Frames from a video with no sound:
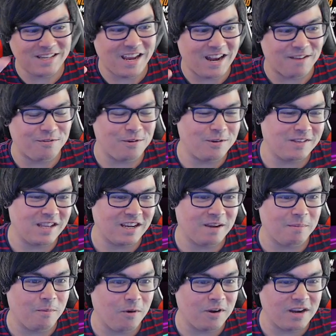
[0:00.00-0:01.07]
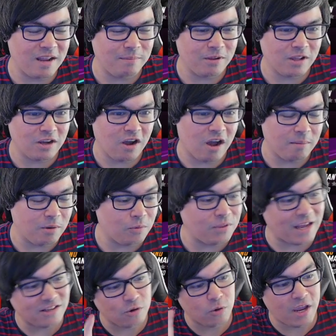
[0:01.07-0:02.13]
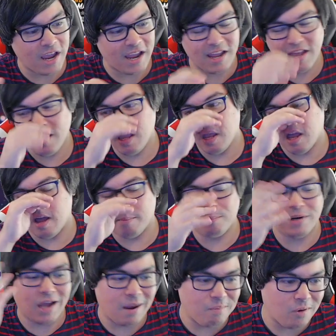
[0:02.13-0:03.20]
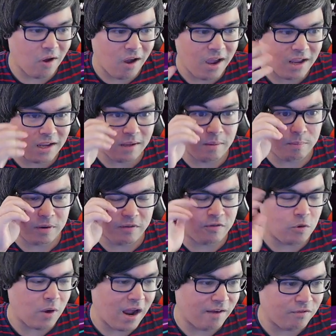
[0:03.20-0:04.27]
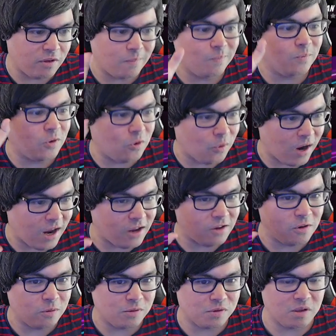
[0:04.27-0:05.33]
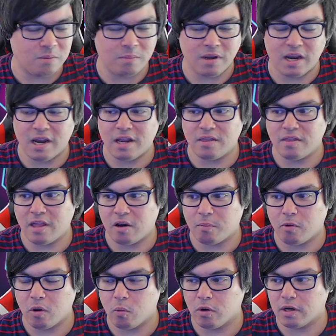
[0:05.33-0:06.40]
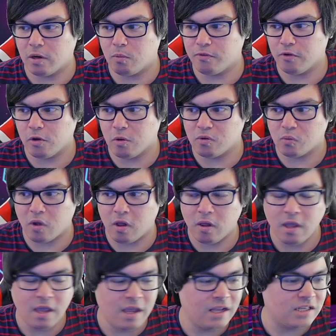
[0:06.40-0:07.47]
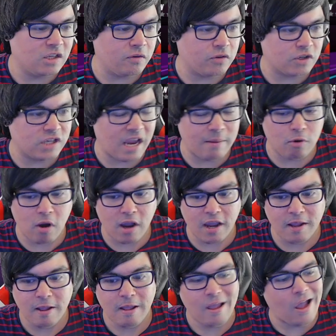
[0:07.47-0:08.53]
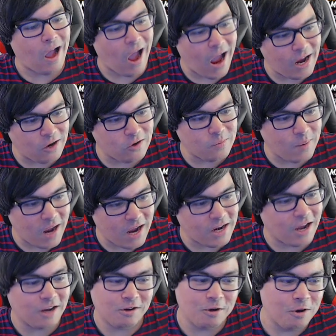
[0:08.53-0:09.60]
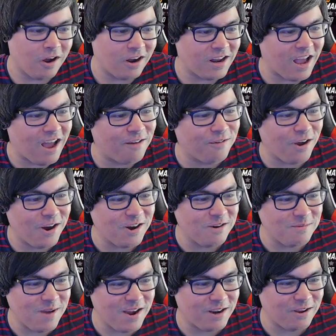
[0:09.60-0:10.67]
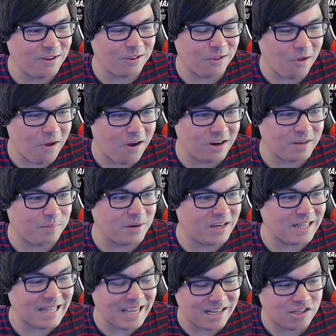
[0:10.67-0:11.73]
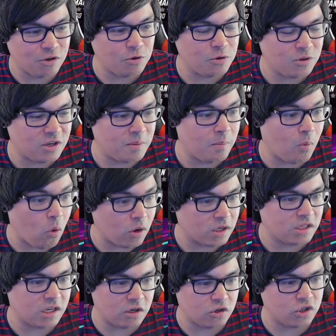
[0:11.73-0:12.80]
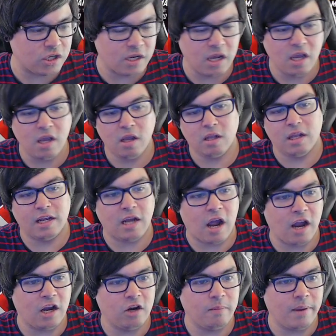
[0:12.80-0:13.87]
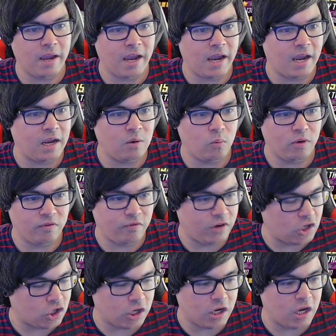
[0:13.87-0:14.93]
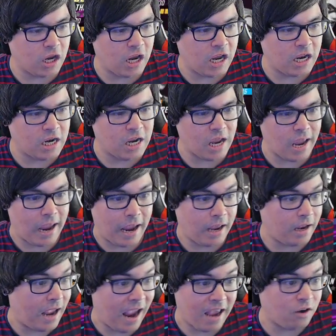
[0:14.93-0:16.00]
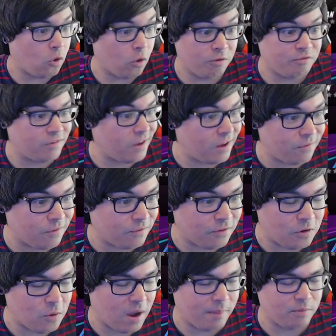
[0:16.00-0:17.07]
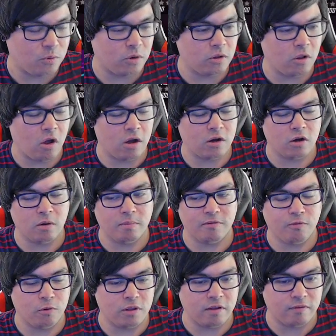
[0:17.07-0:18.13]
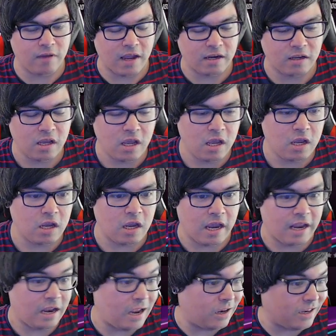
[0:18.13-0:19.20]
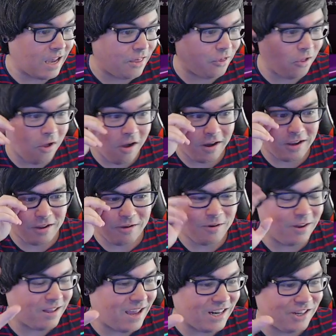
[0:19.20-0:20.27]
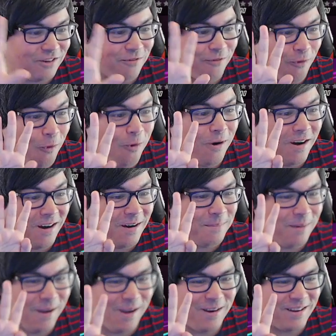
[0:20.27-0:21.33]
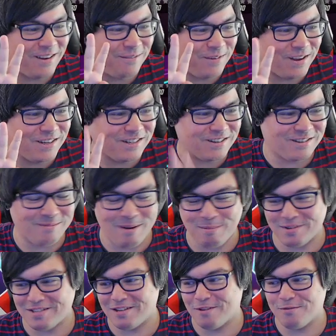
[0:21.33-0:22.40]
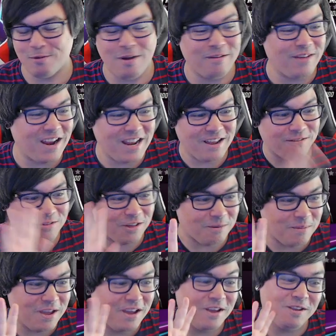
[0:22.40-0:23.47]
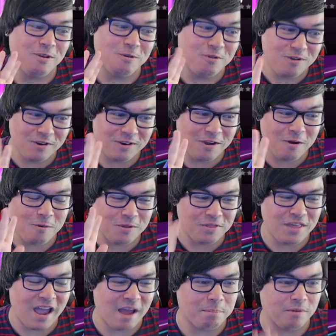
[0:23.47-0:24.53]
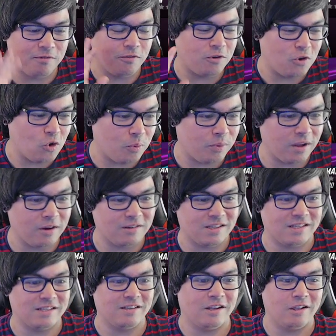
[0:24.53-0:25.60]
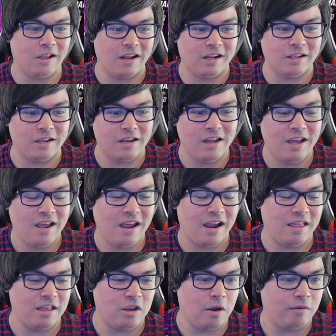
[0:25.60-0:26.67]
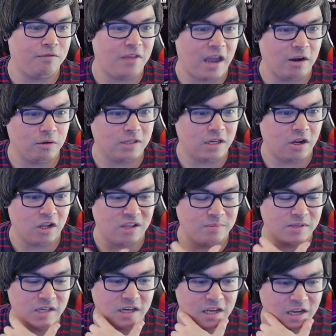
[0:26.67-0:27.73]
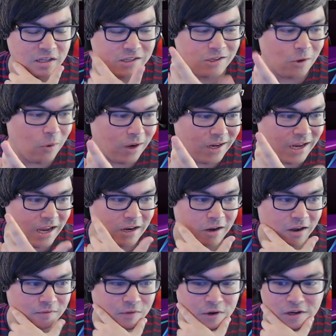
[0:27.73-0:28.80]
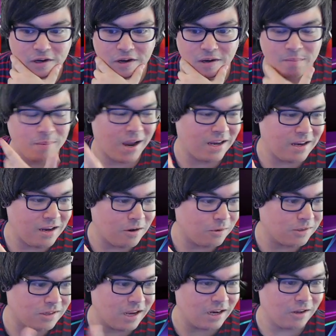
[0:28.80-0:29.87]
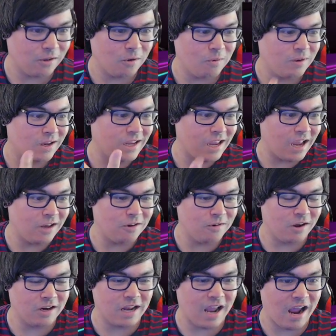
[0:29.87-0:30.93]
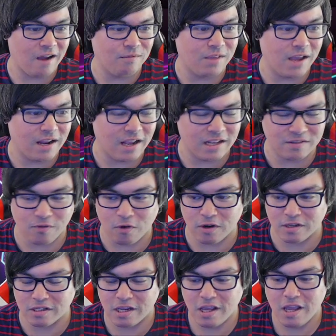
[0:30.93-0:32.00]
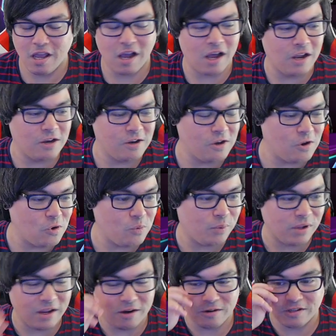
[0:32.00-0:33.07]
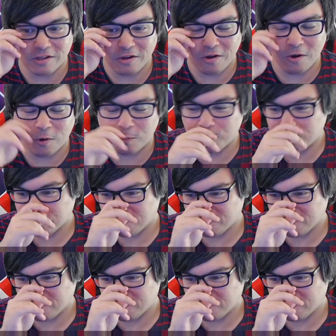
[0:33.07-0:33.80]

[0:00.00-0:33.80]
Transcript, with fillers: again, if you're using that Gamora Nebula combo, that's okay. Uh, but I'm not. But if you have them, great, use them, and that'll probably work out for you as well. Silver Samurai, Iron Man, I do not have Iron Man unlocked, but unless you're using more synergy, like Iron Man with Vision and and or Viv, if you happen to unlock her before the event, and in Deathlok, you got actually four Bionic Avengers members here. If you have any of them, you could go with that, but for newer players, this is unlikely. And then you have Thanos and Cull Obsidian, so again, not very good. Magneto standalone, again, you're not going to have that as far as uh, new players go.